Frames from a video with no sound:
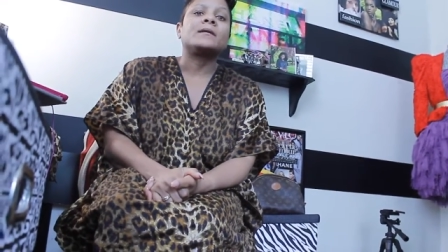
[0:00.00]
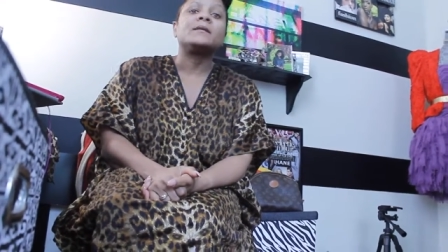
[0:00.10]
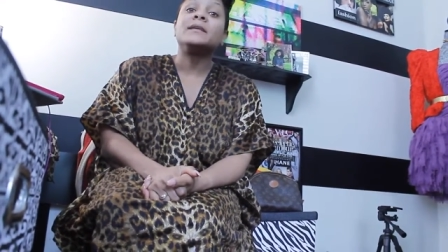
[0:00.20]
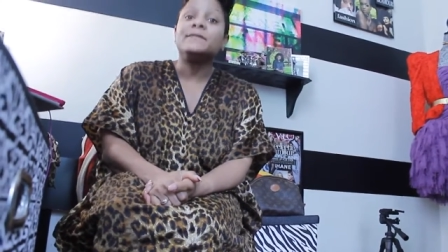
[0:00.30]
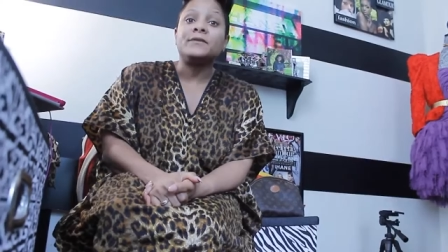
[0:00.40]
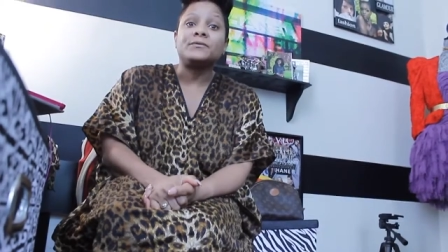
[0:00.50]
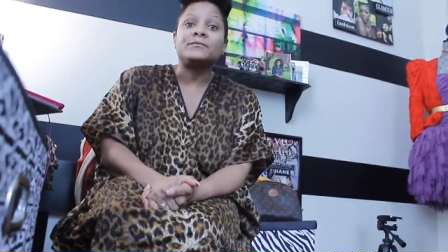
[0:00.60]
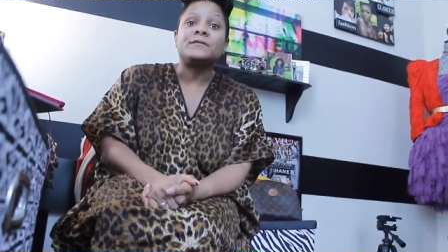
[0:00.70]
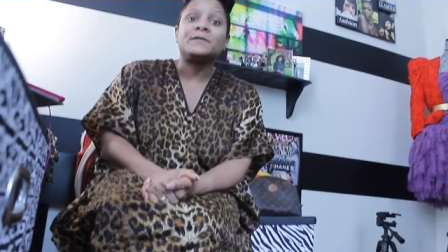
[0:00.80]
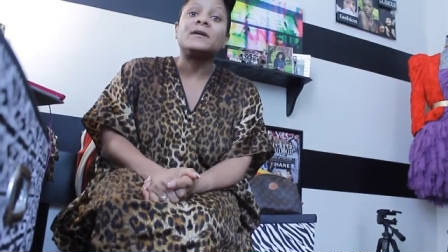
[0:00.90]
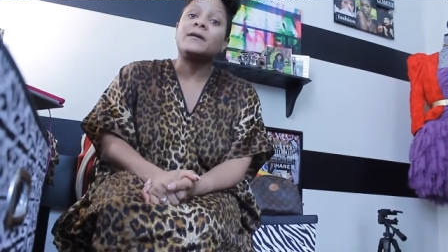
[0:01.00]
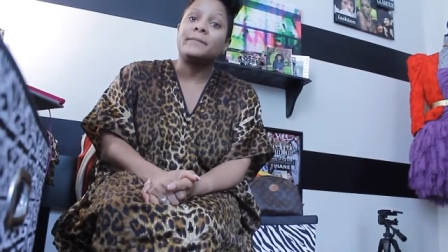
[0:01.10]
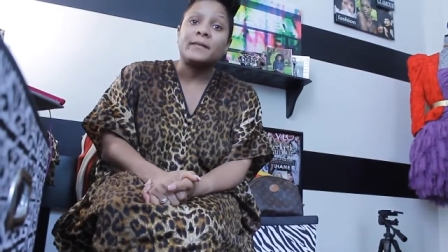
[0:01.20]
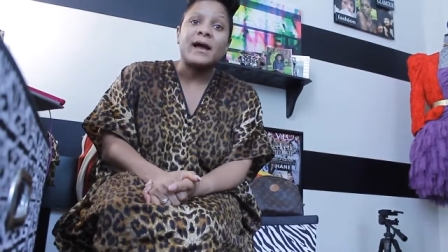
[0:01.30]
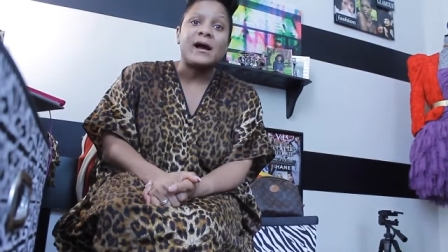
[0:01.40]
leave you for a
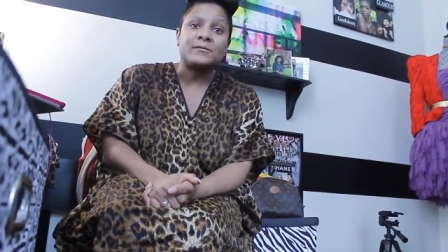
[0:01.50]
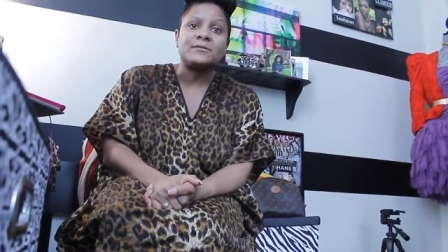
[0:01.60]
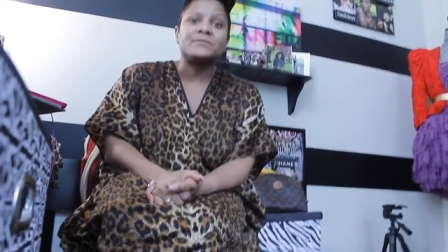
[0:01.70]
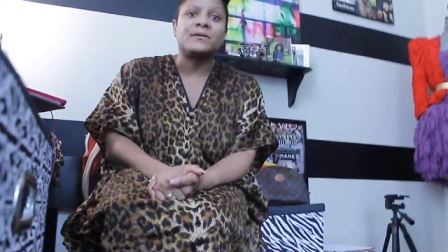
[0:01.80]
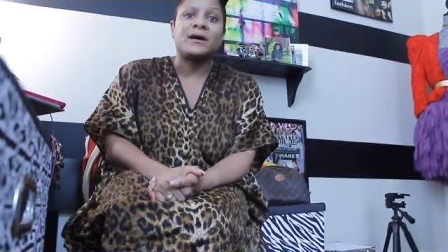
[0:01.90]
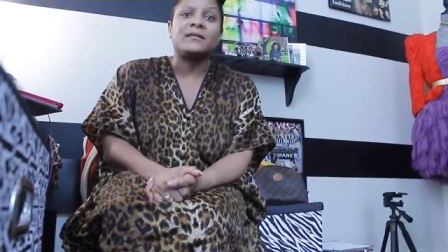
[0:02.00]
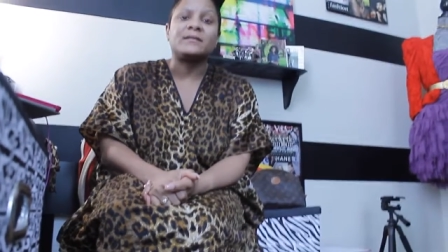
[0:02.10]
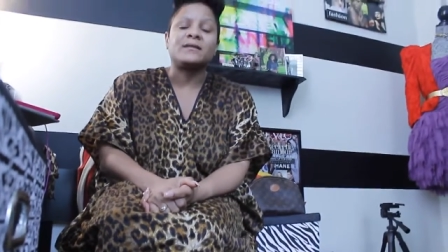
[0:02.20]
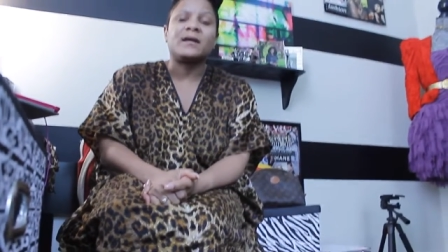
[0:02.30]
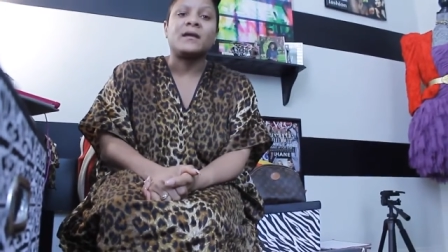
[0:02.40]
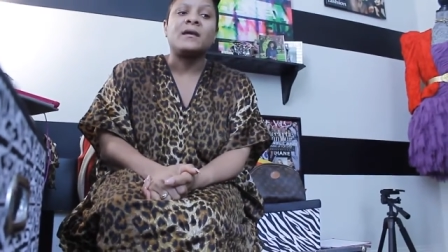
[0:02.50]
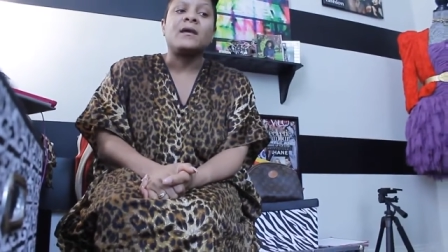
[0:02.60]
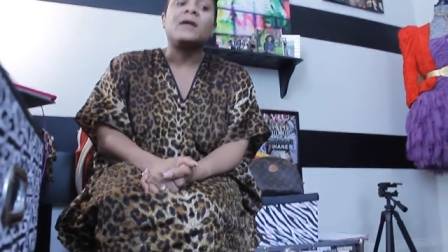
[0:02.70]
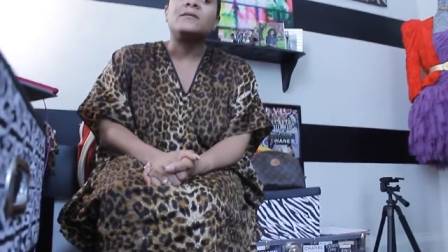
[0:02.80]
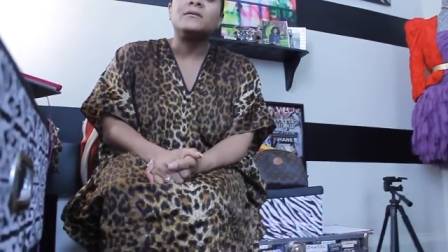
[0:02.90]
couple of hours throughout the day,
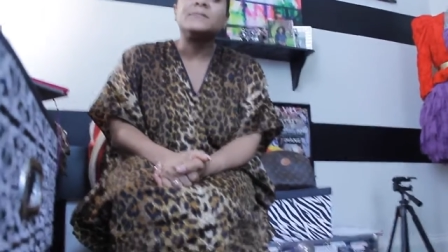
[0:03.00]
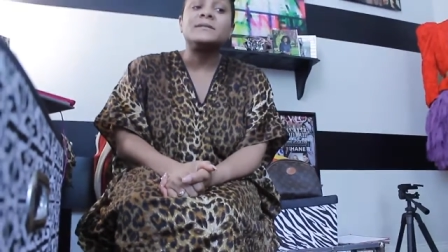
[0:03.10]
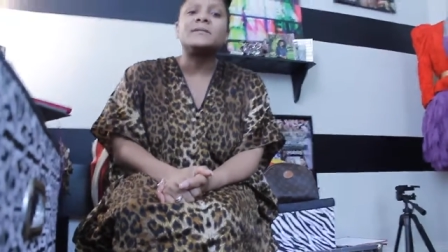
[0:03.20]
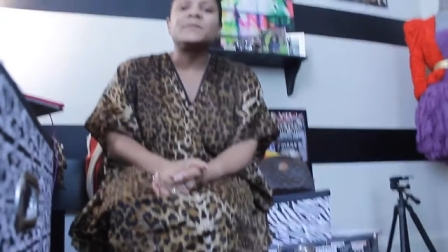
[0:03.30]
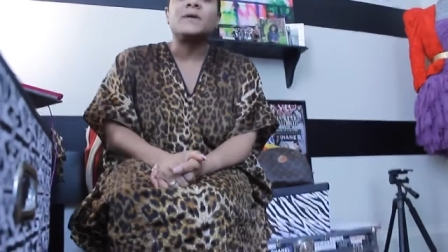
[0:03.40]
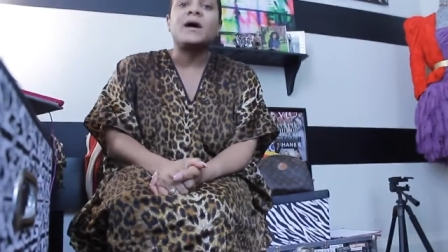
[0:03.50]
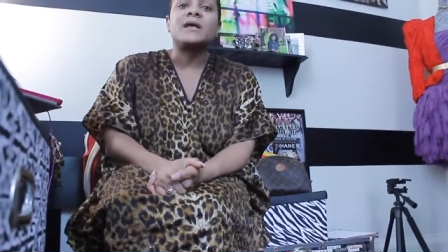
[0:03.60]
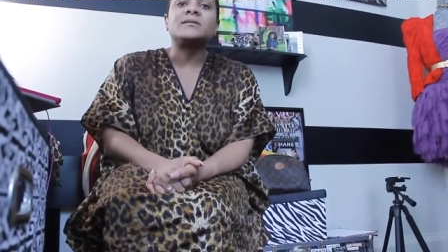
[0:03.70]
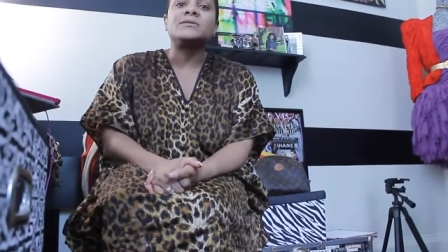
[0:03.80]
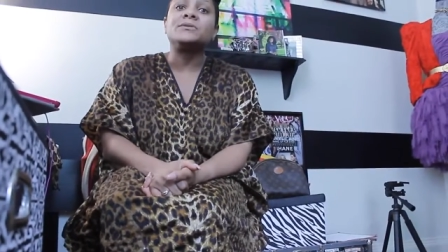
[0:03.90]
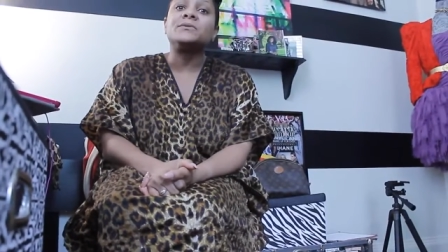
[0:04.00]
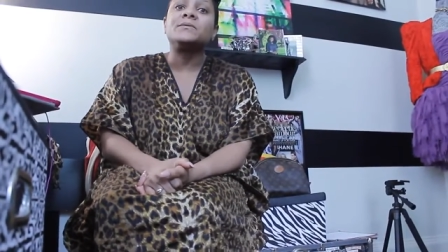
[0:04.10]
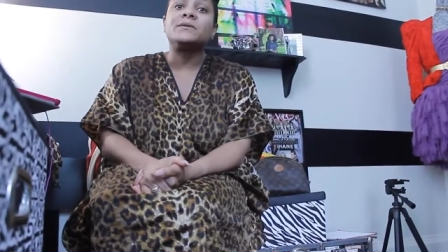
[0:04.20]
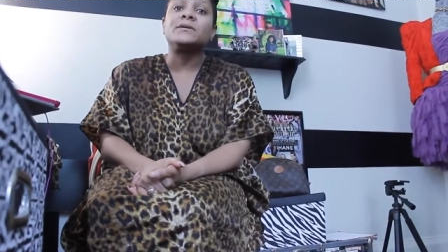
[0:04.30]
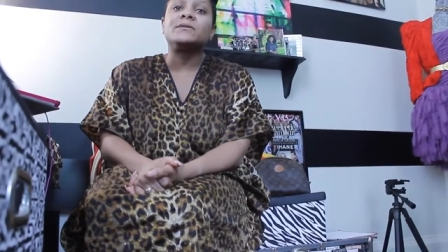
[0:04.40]
and you'll be surprised. You
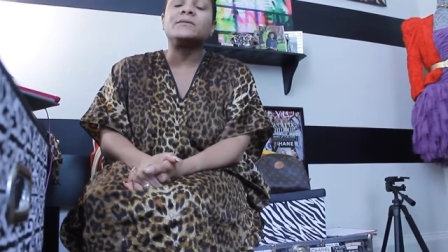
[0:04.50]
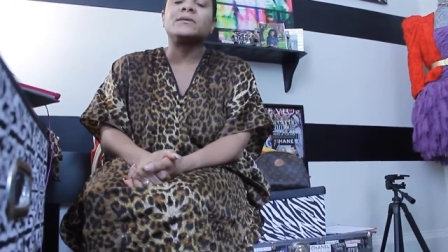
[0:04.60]
will